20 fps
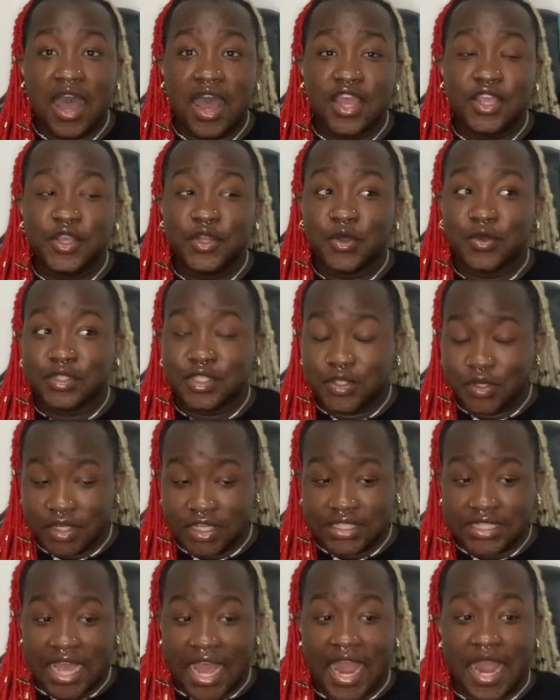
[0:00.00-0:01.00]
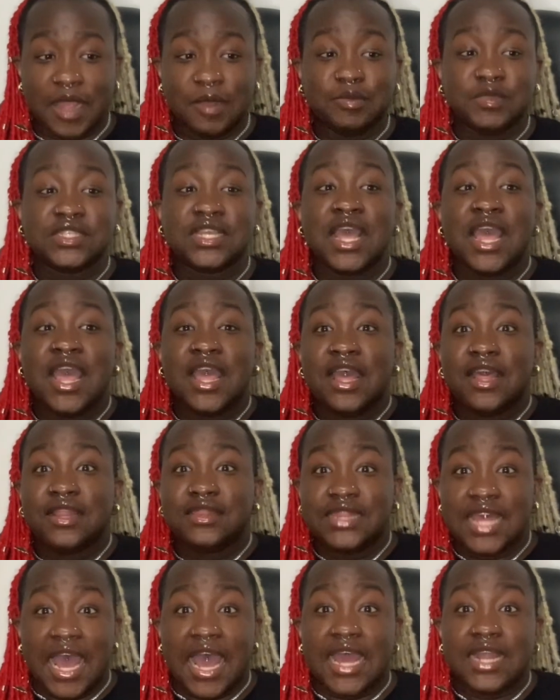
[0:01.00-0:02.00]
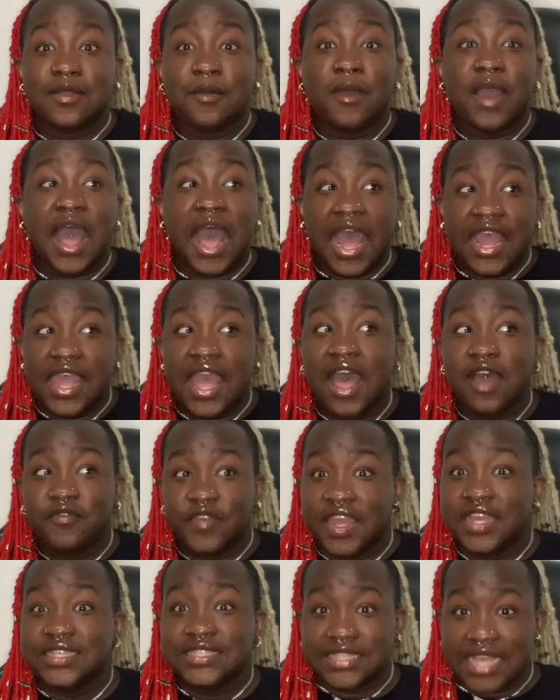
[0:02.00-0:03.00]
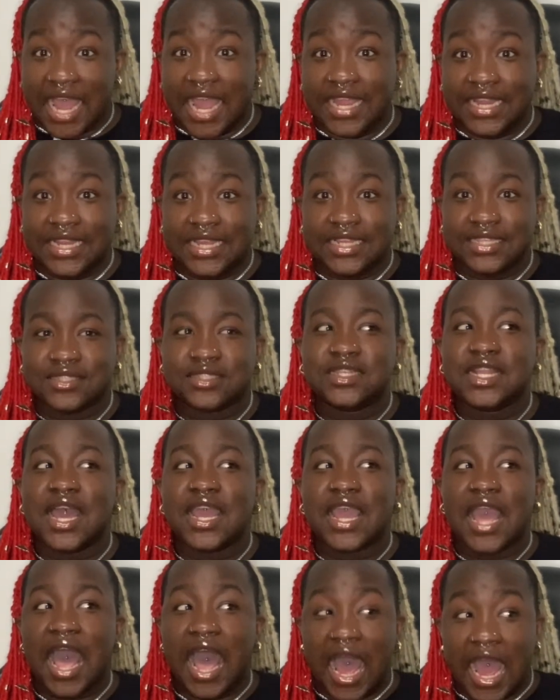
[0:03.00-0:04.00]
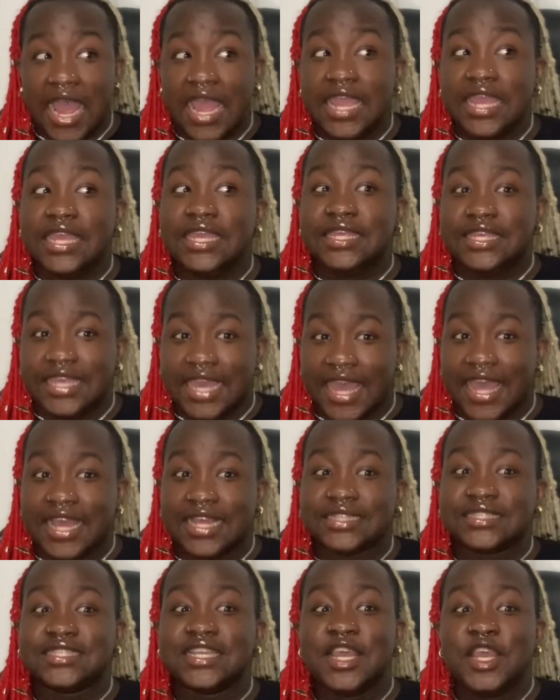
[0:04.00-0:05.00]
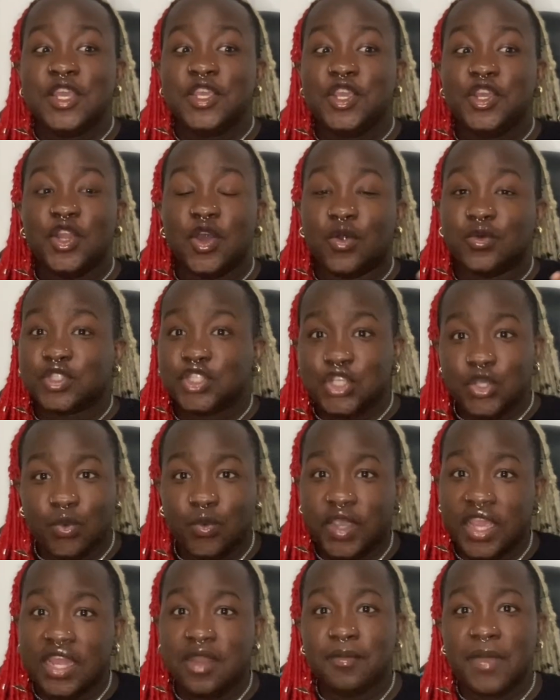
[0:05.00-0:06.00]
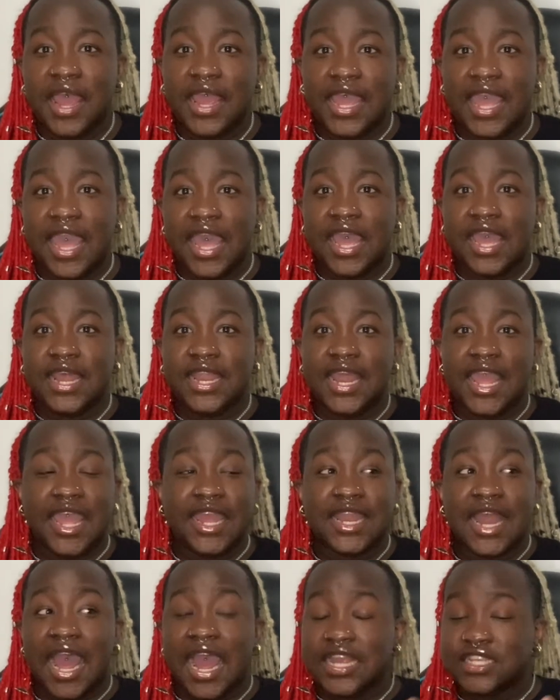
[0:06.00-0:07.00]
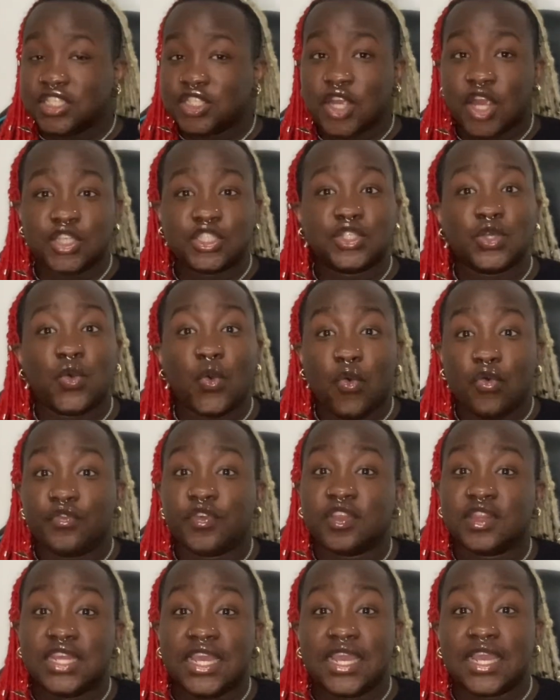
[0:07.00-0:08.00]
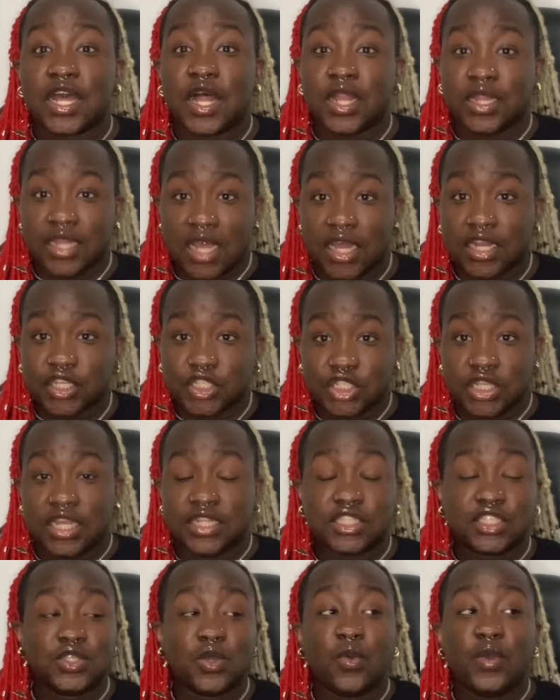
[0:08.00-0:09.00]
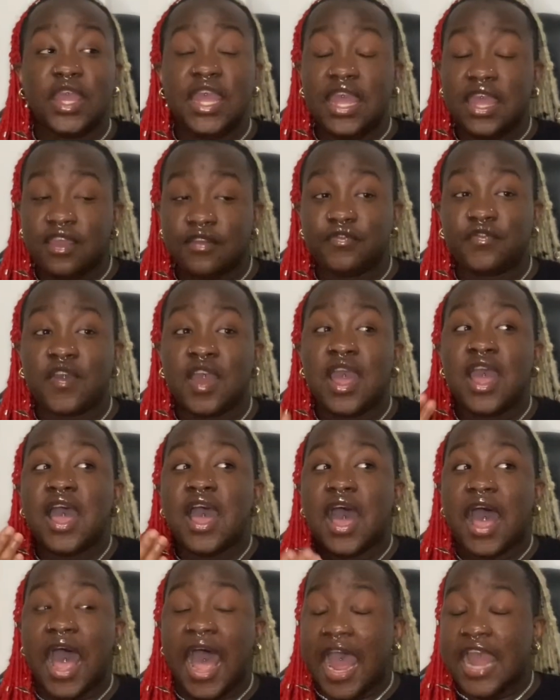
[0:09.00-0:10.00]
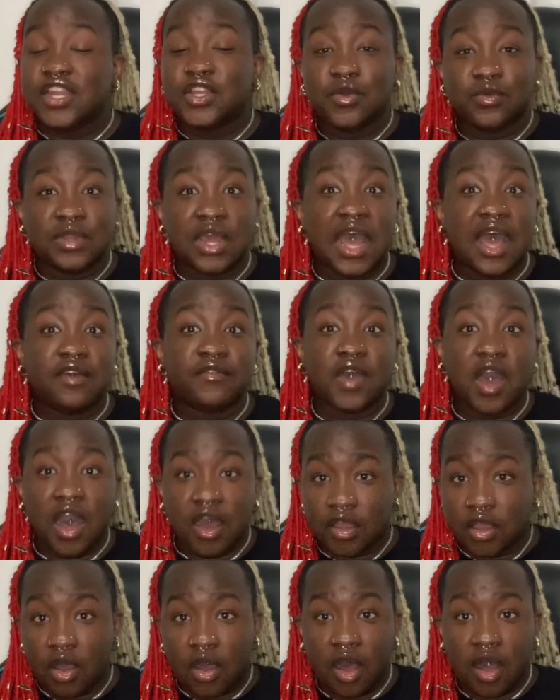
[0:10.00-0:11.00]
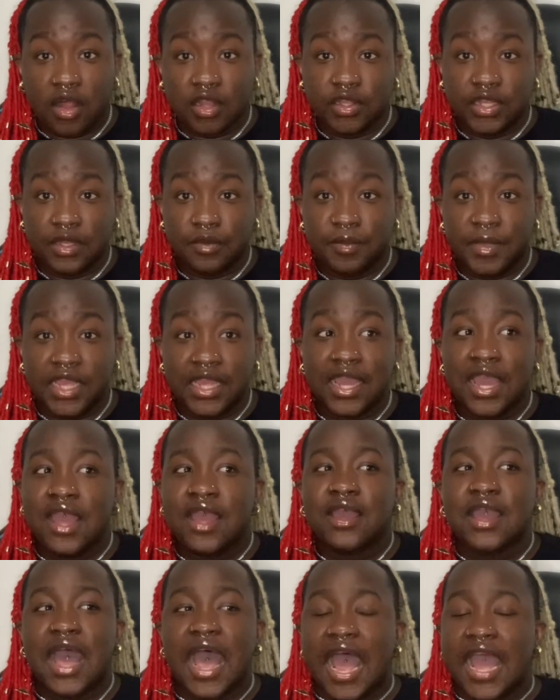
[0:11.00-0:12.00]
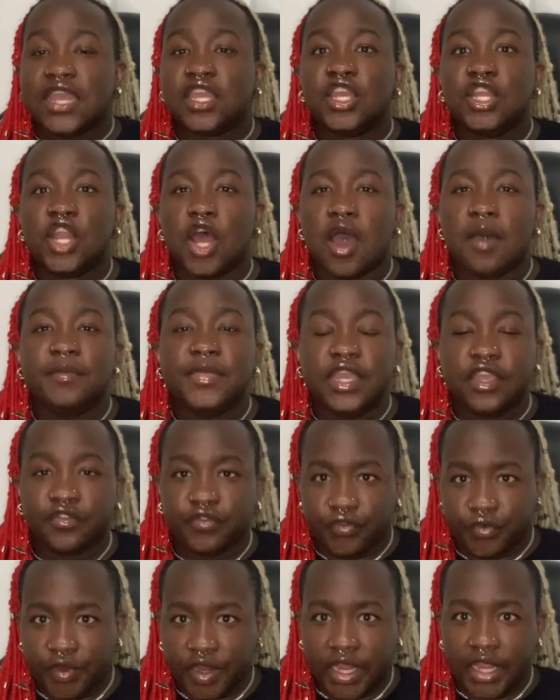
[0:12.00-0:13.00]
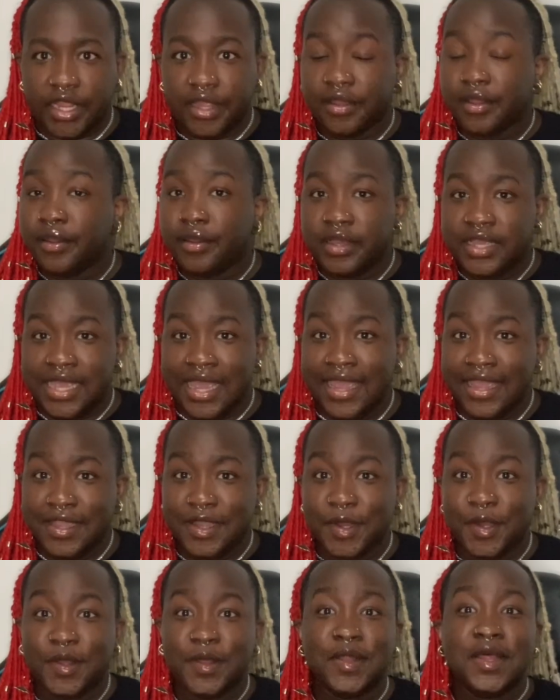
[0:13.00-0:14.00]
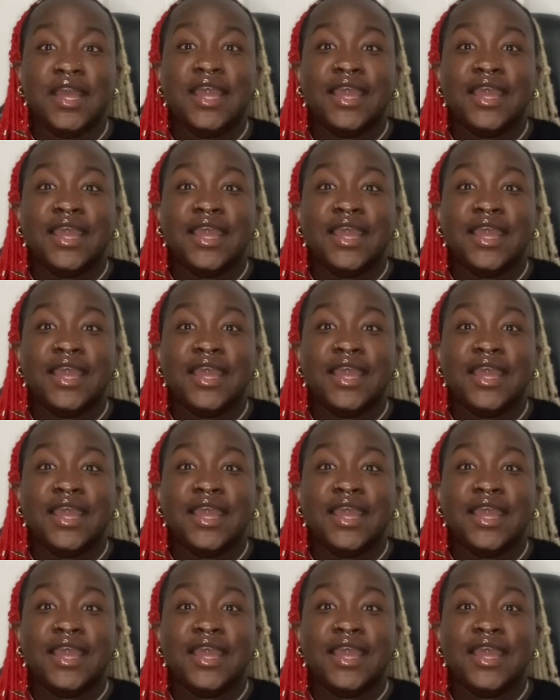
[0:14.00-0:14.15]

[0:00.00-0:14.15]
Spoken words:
you know, story times, that I have anxieties. Like, I get, you know, too in my head and I start to overthink a lot of shit. So if I don't have alcohol in me, I cannot be free. Okay, girl?